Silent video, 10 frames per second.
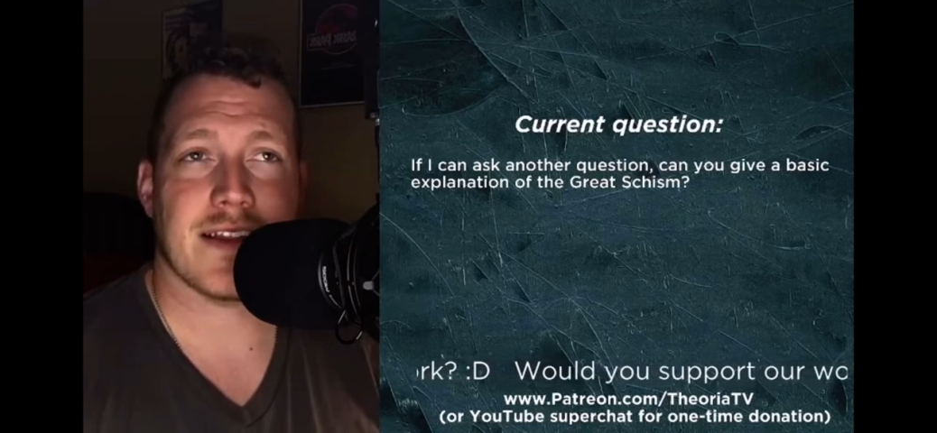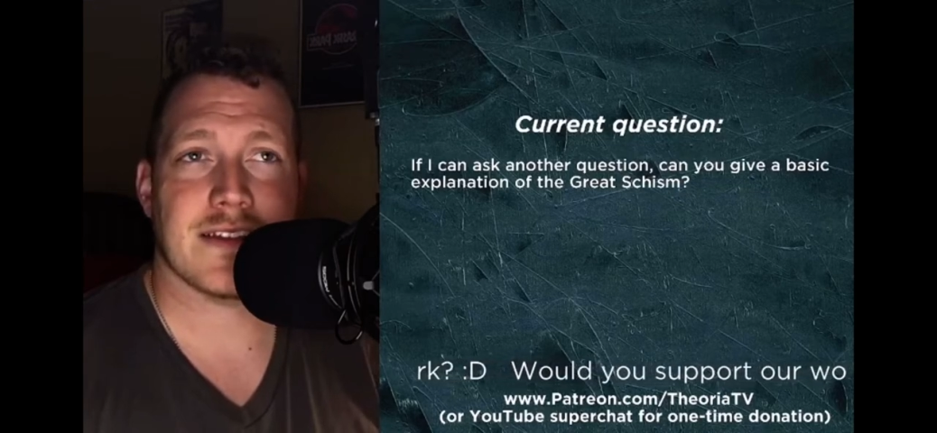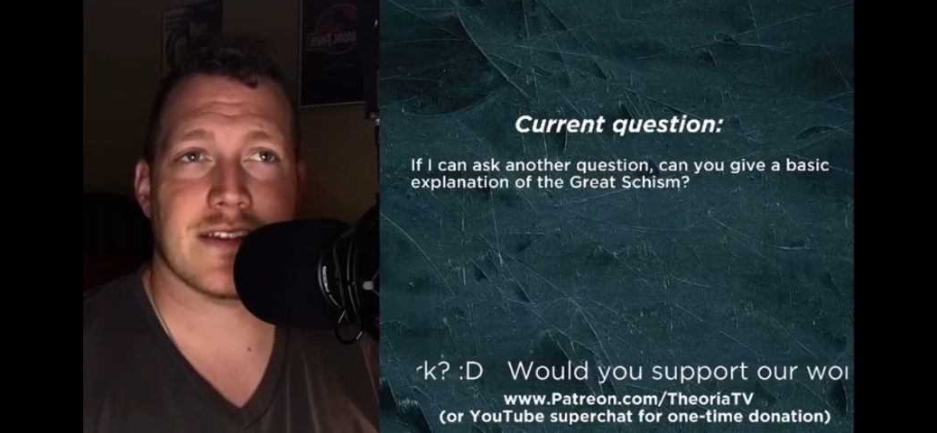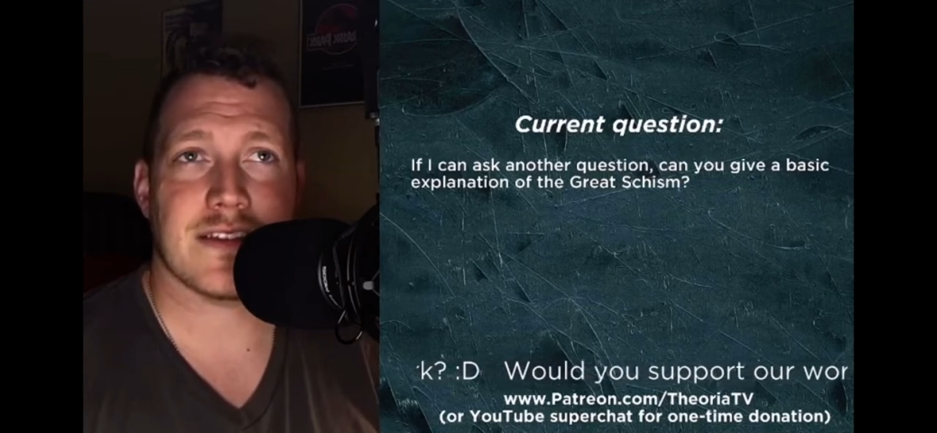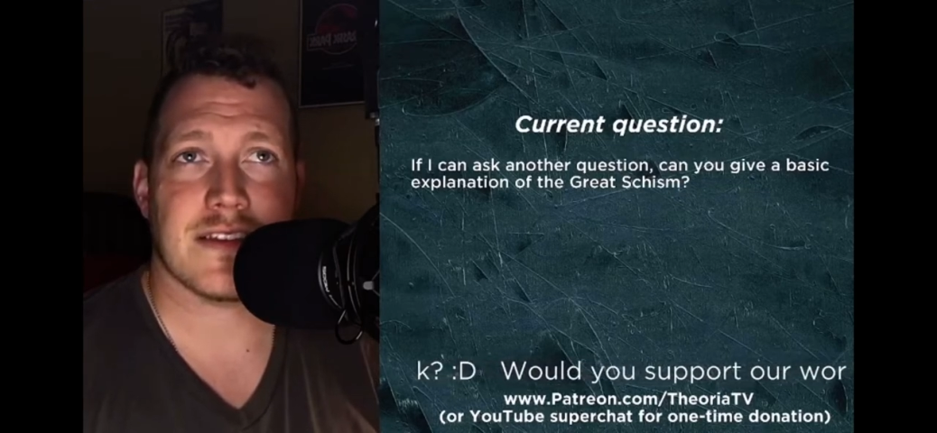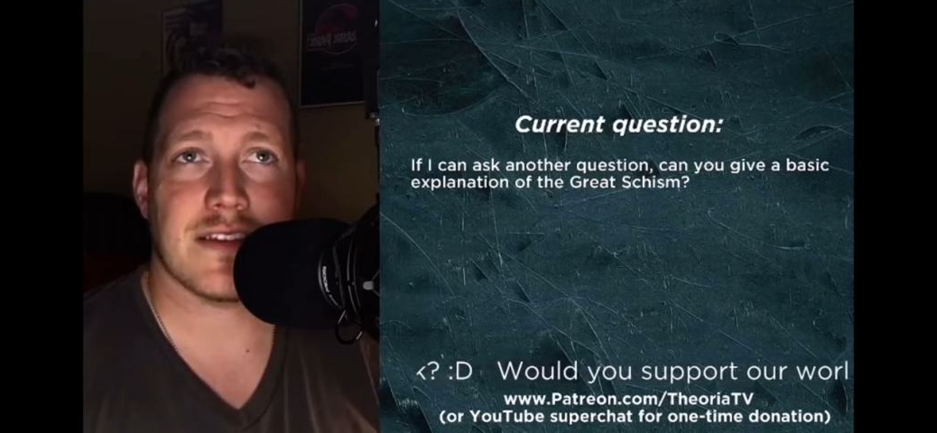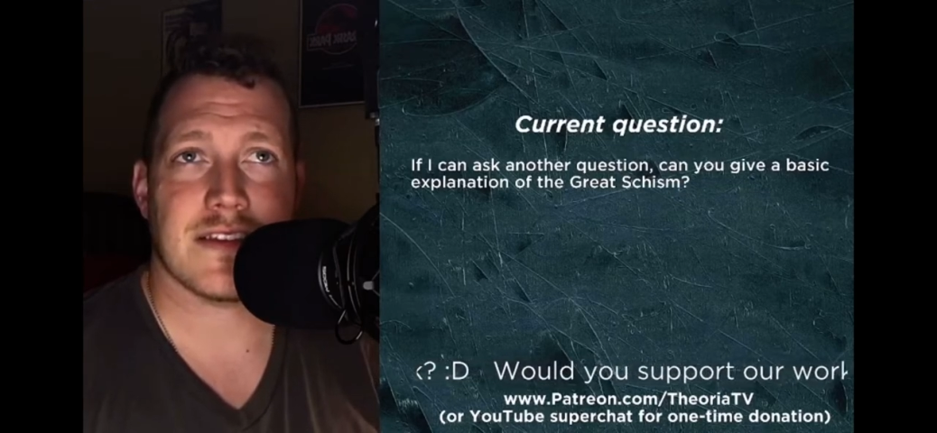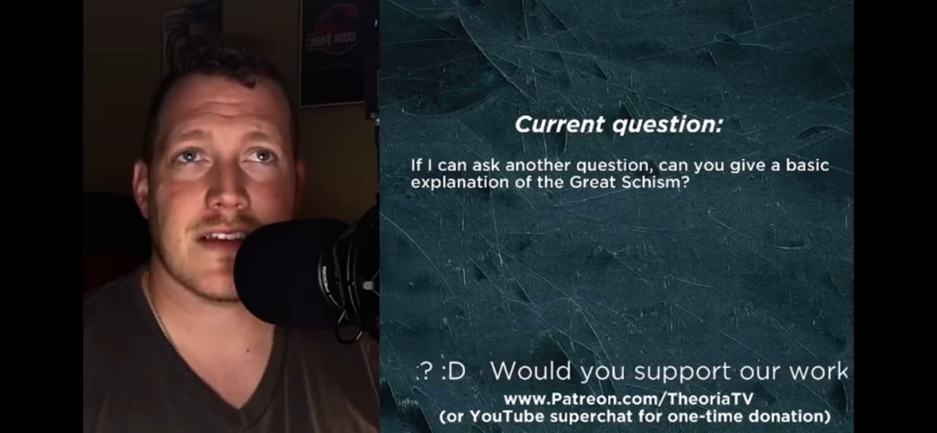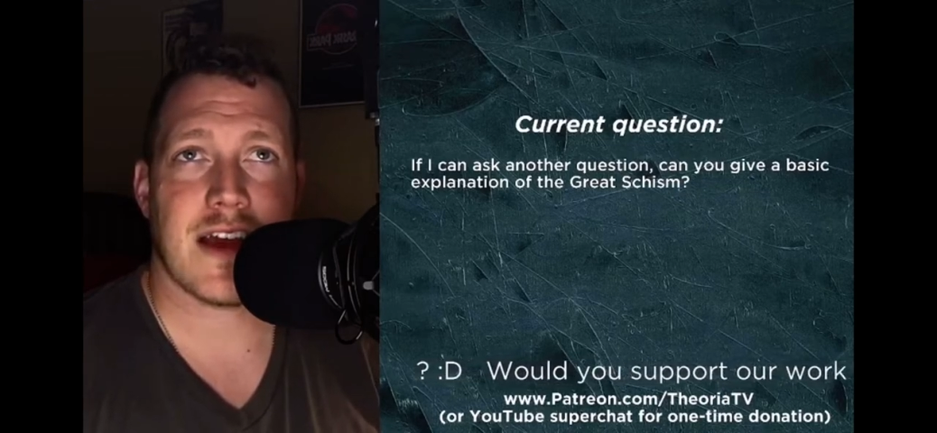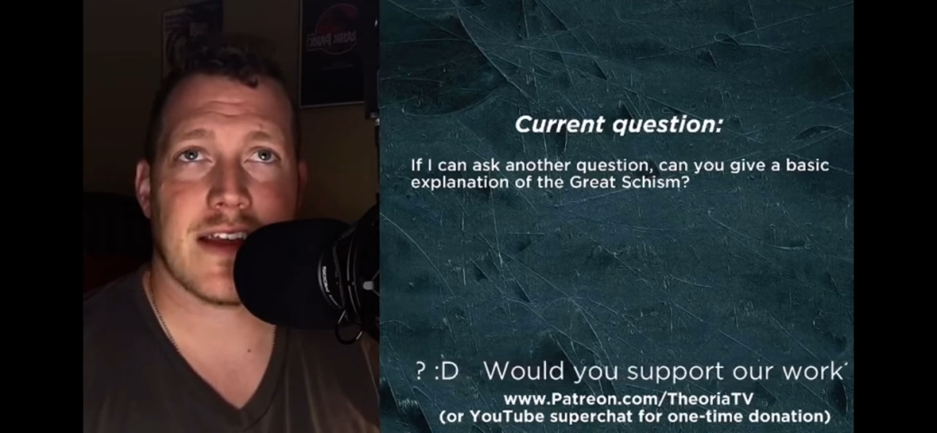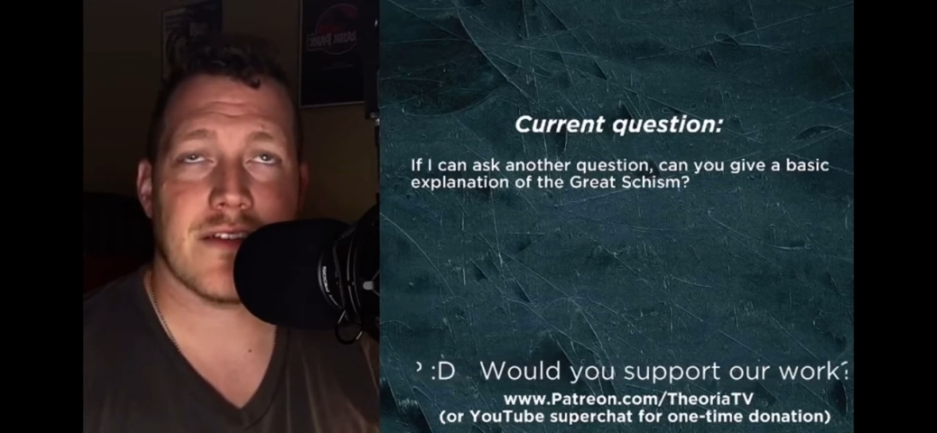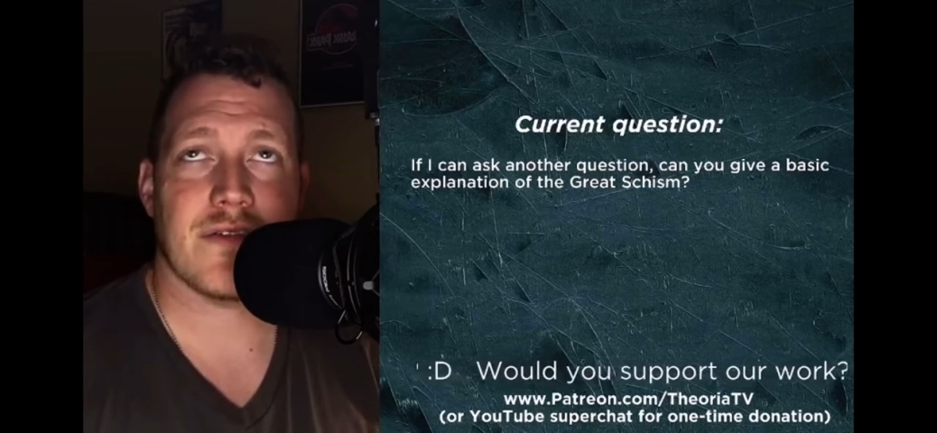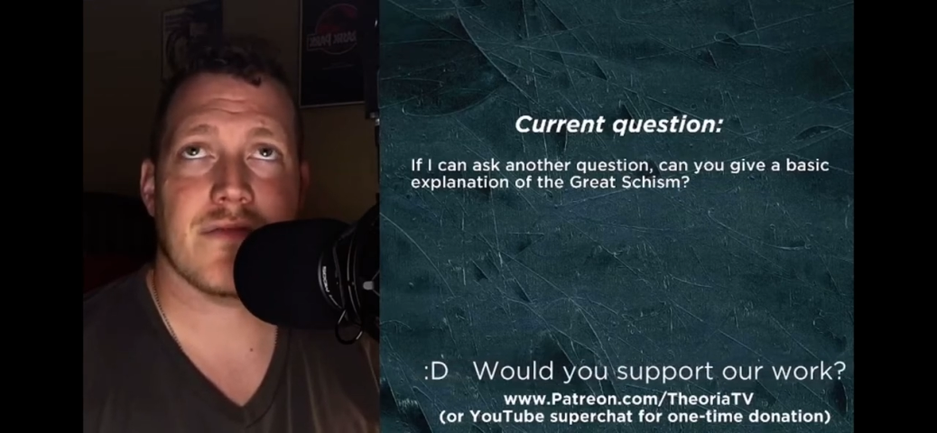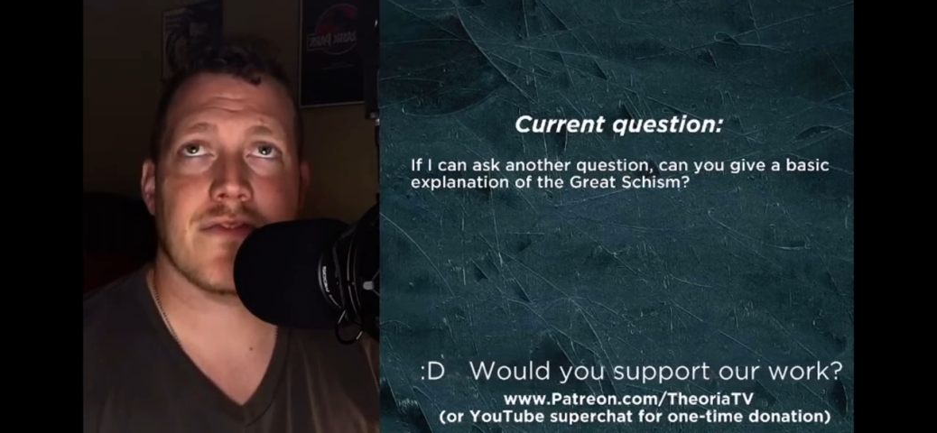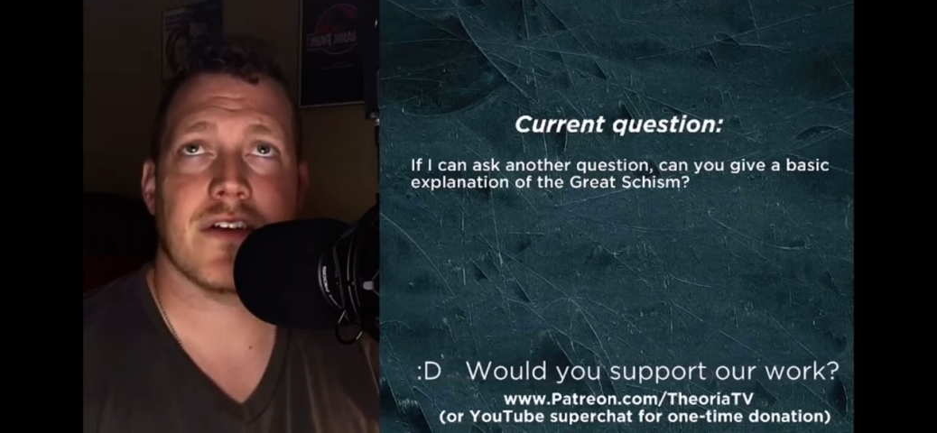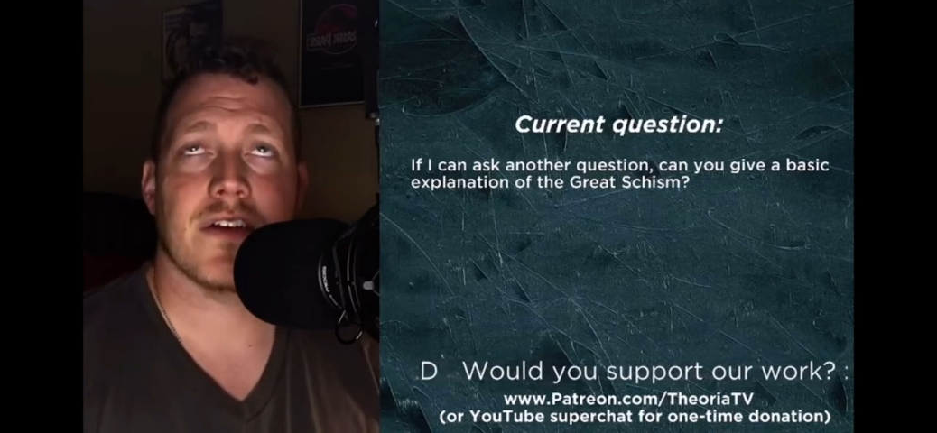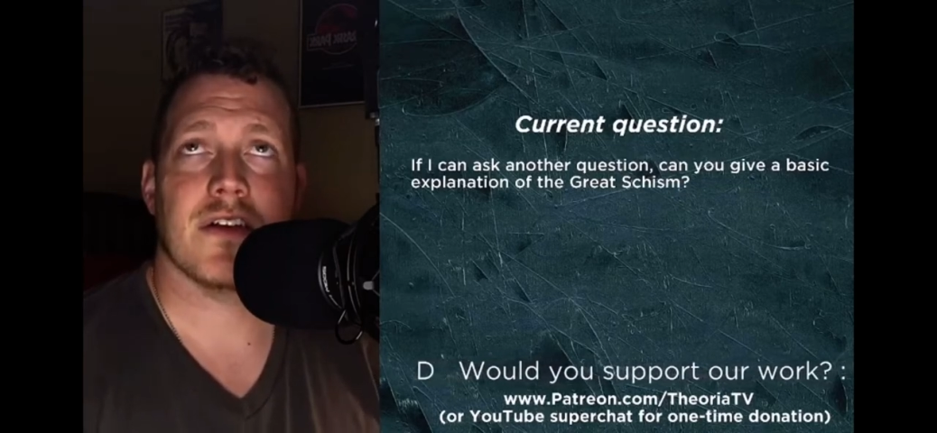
is kind of